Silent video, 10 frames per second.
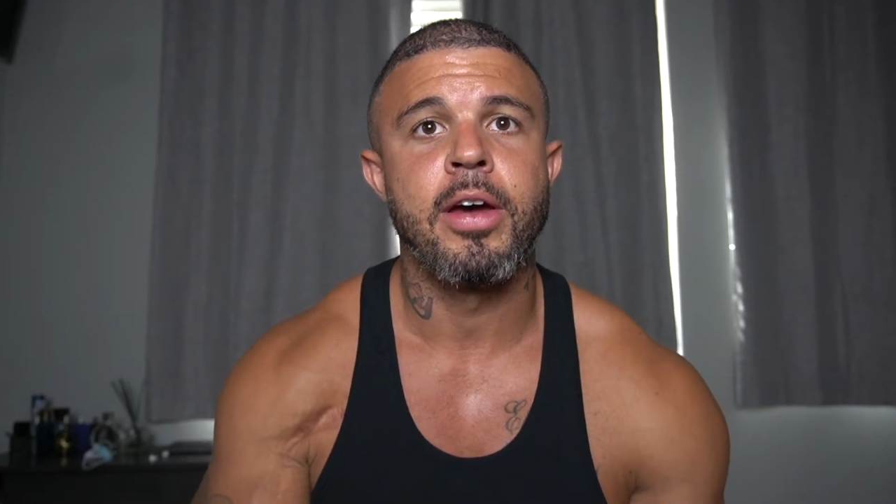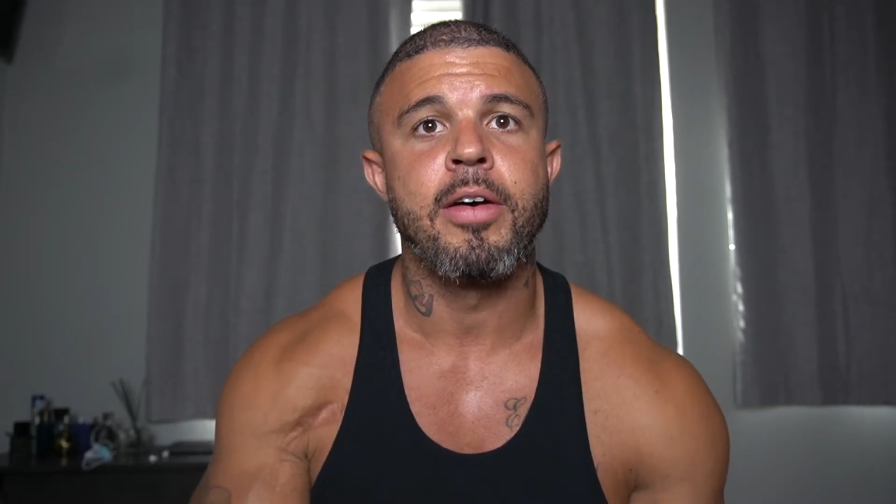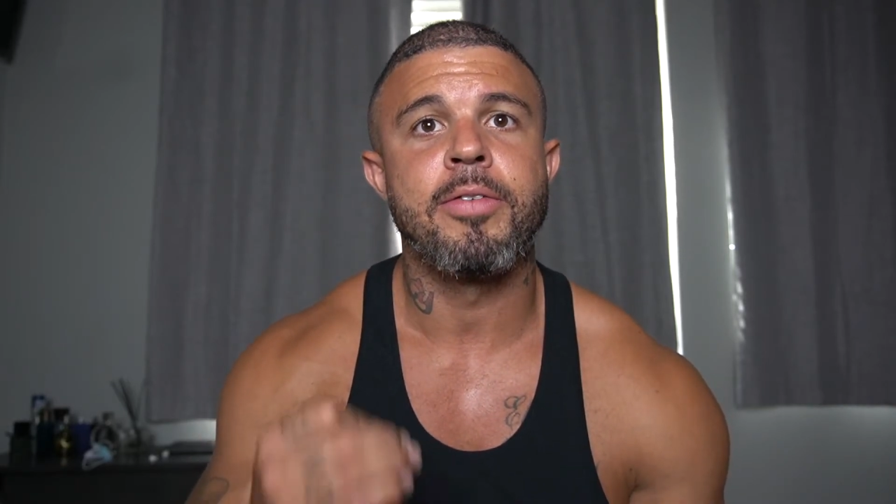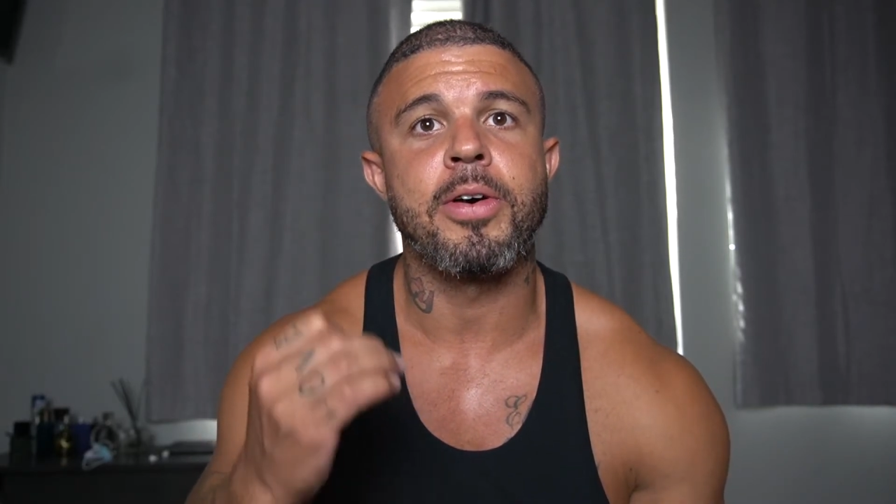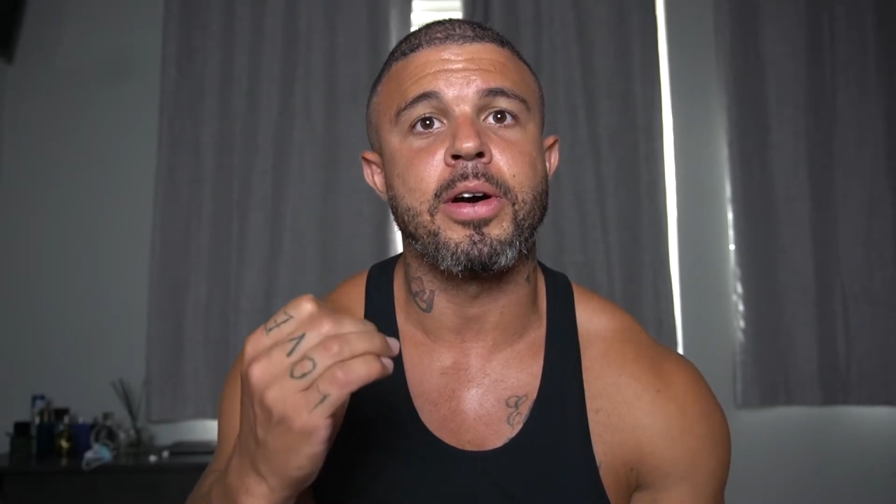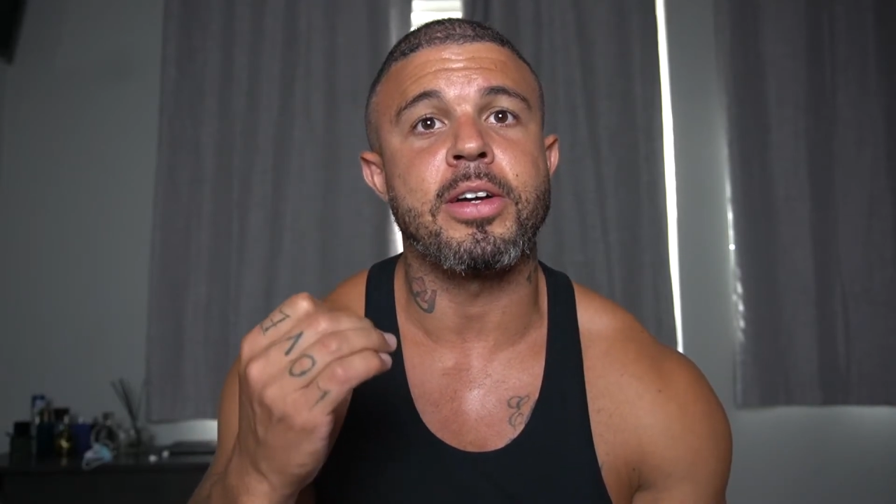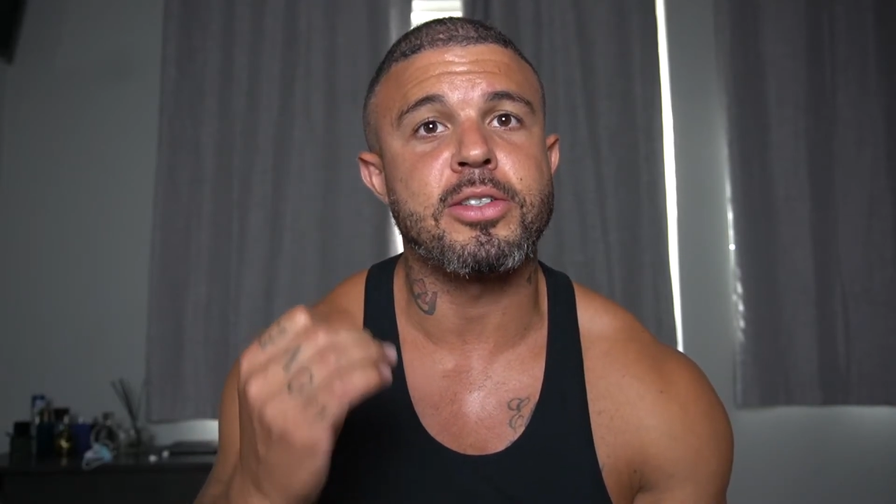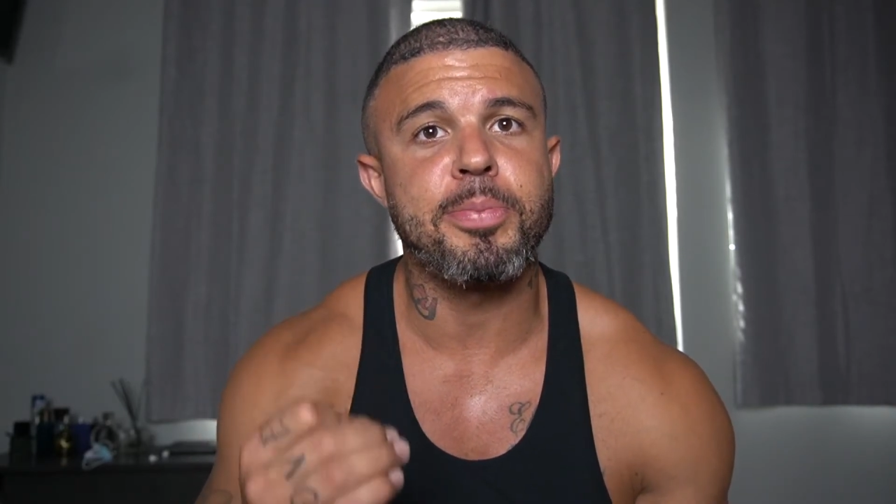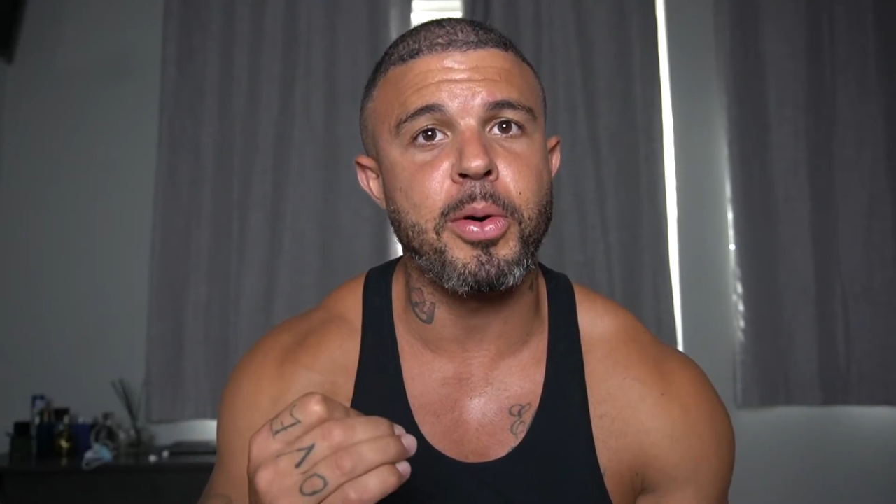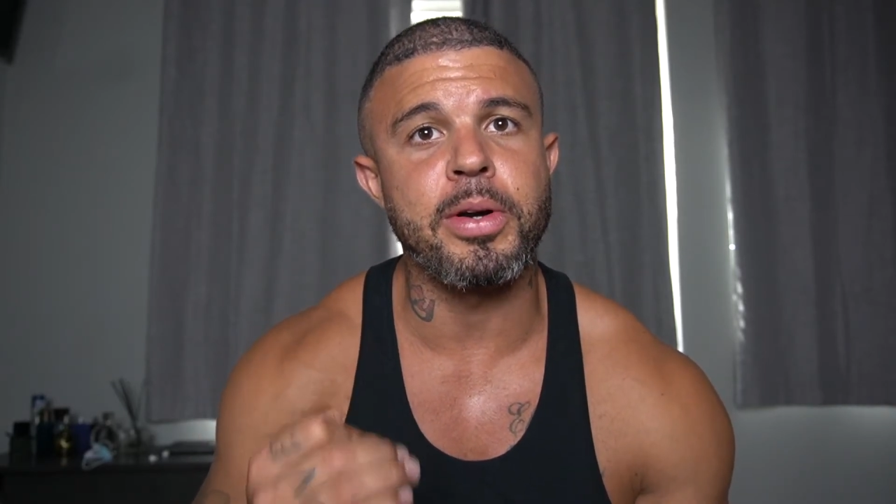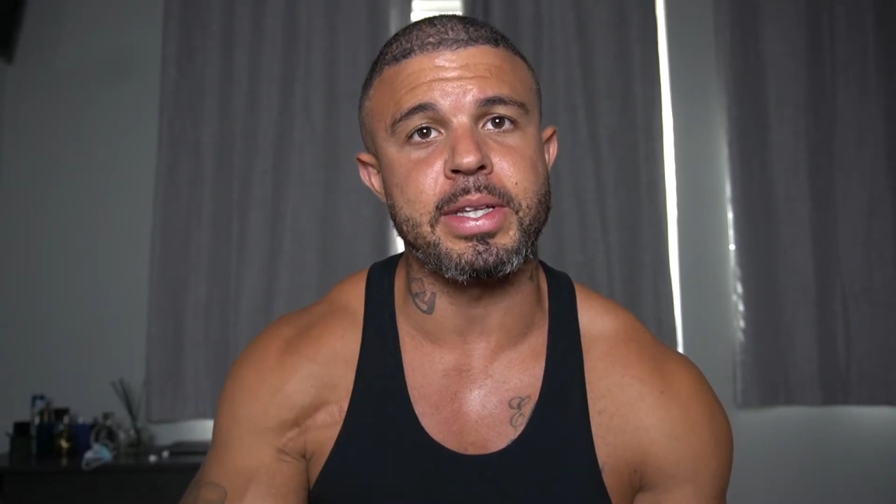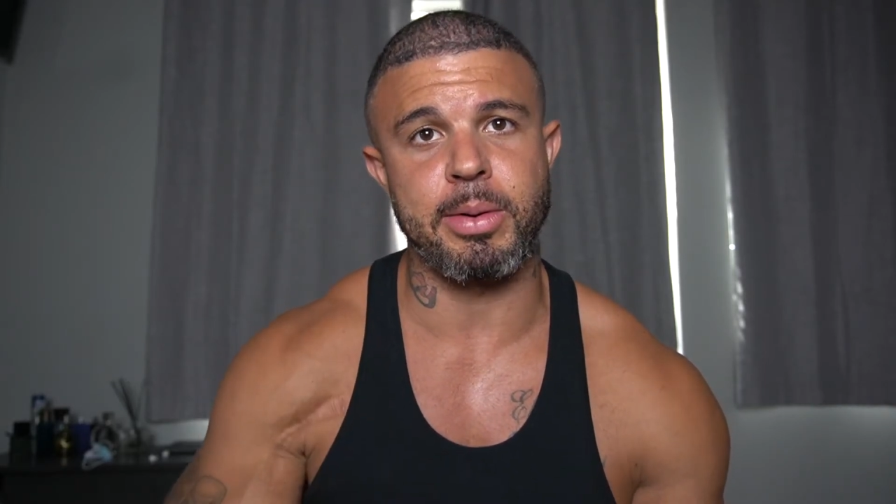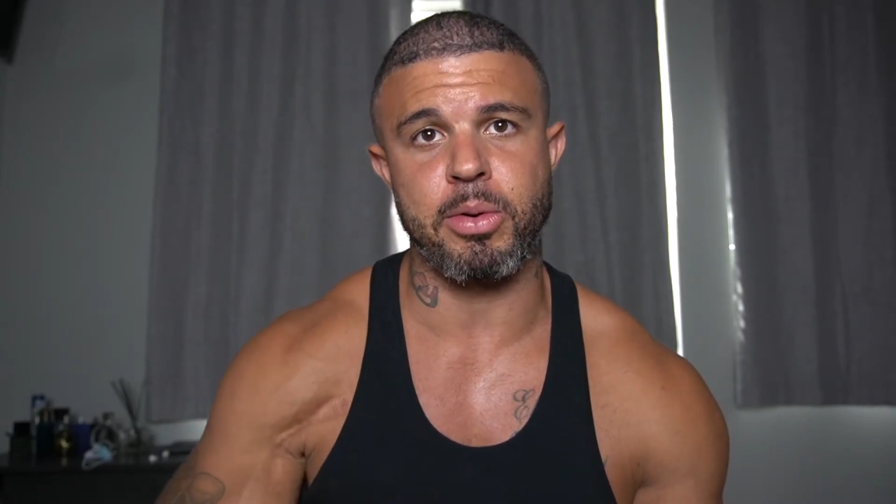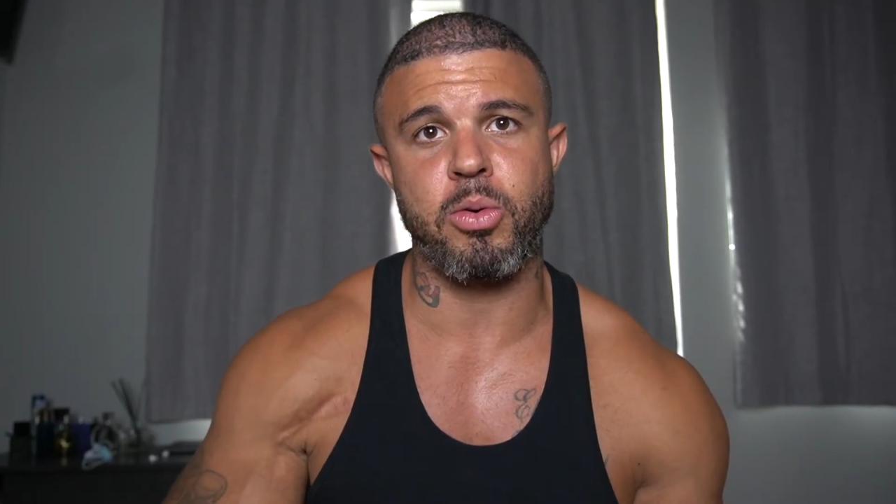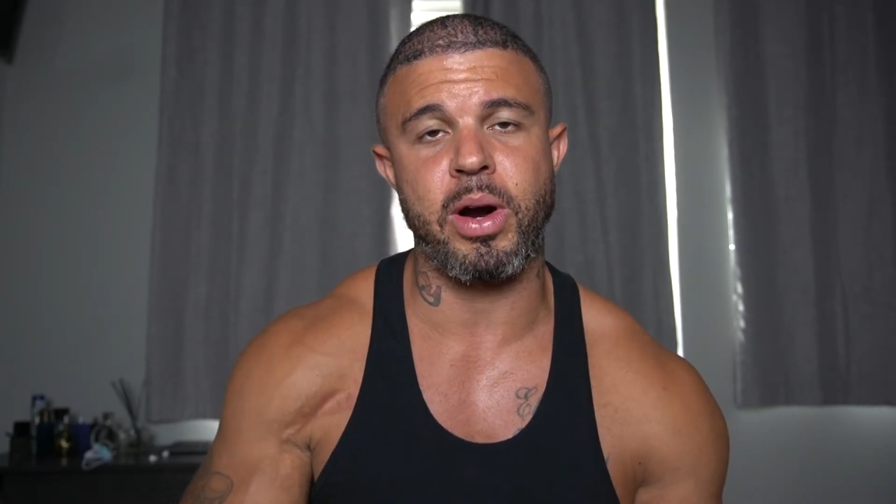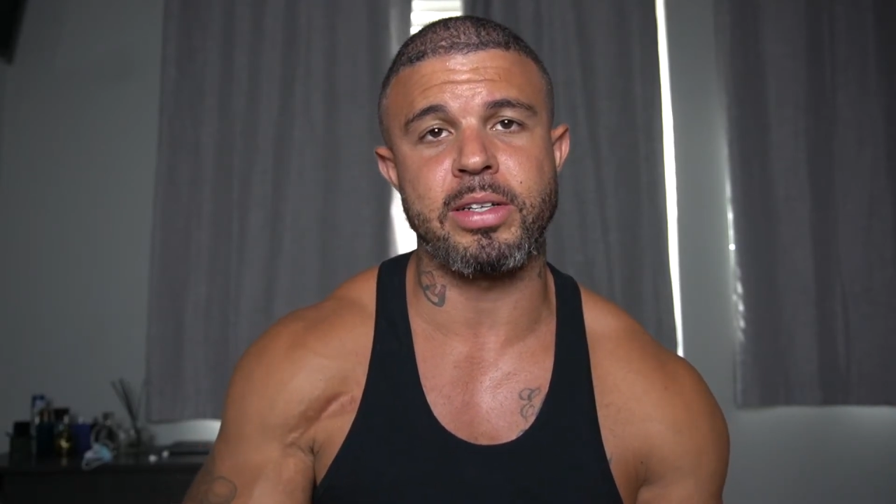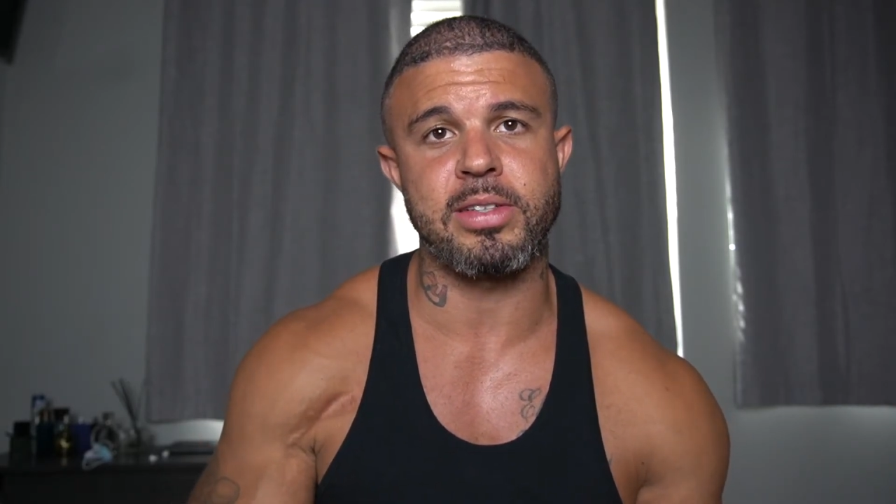for a sport that requires